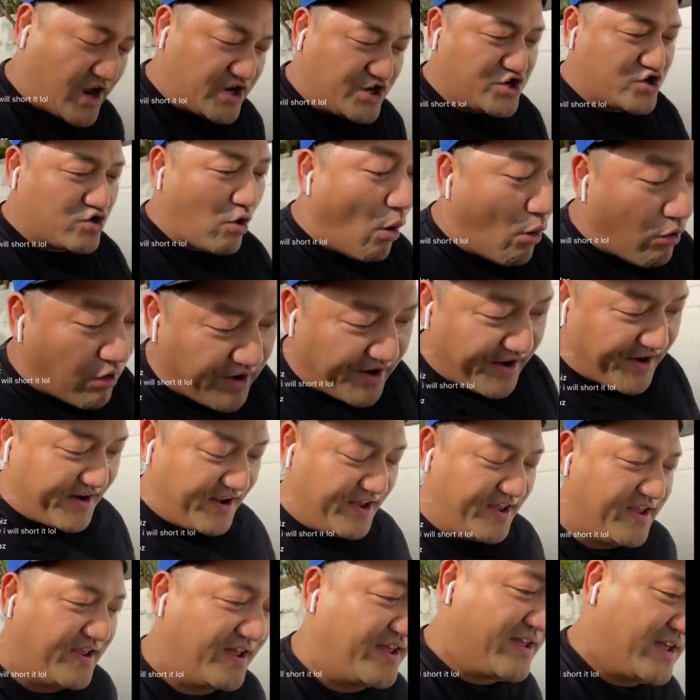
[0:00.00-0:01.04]
I
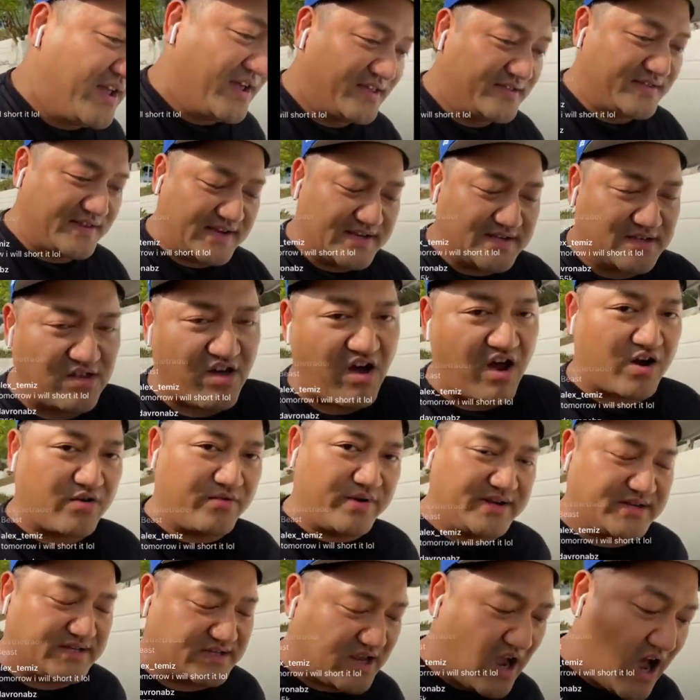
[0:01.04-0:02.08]
shorted these
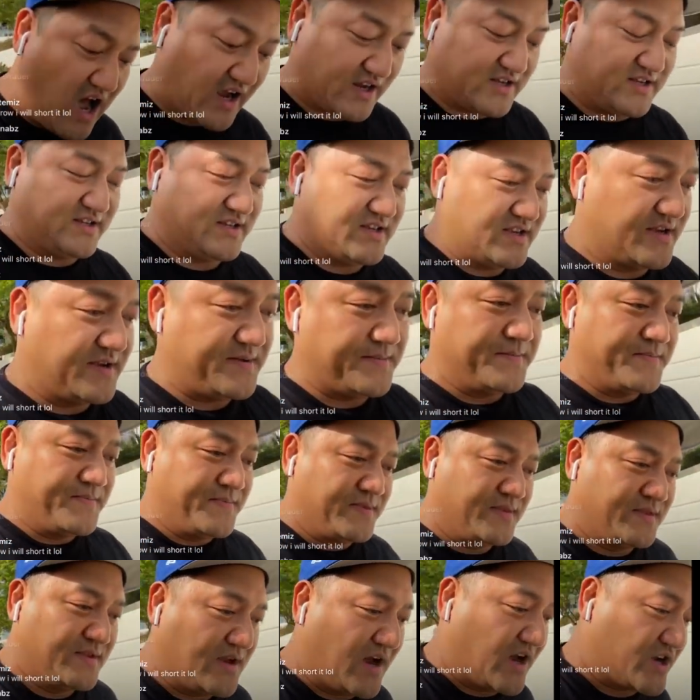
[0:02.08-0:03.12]
lottery stocks.
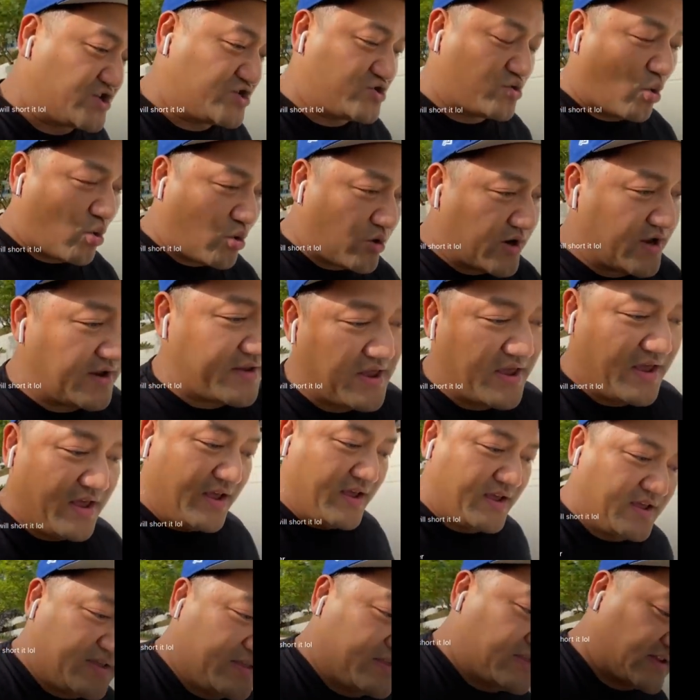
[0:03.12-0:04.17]
I shorted
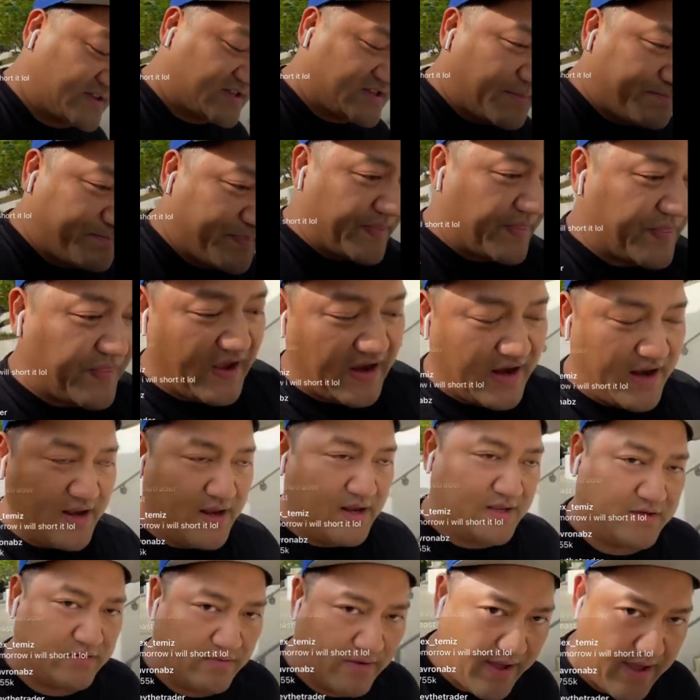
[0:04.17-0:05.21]
the
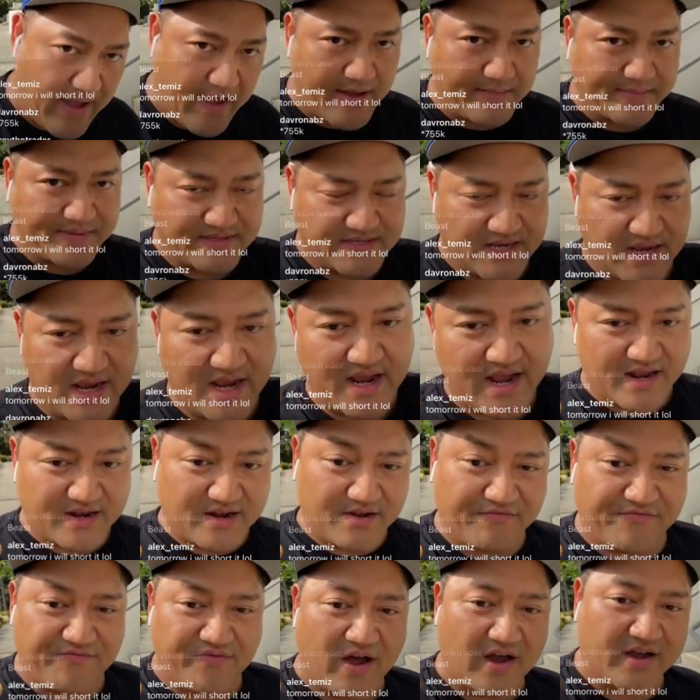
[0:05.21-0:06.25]
sympathy to AMC
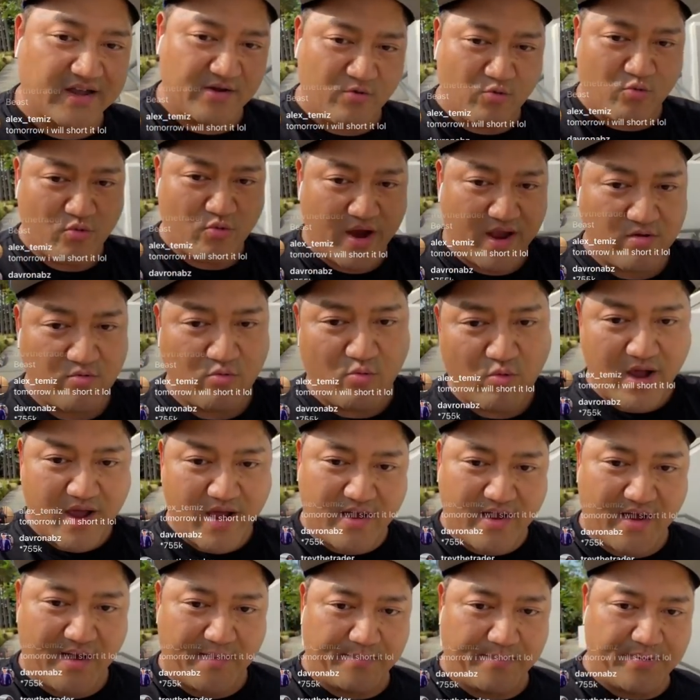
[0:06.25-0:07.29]
and it fucking went
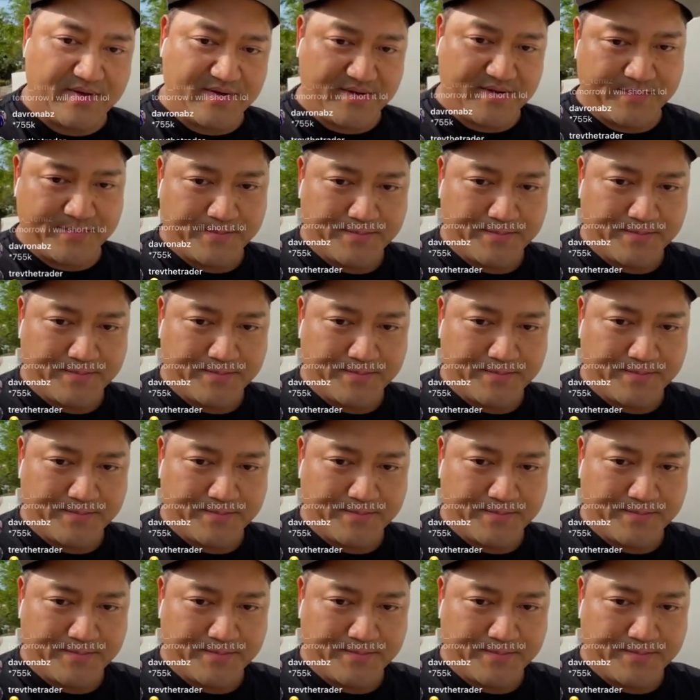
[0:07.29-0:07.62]
way up.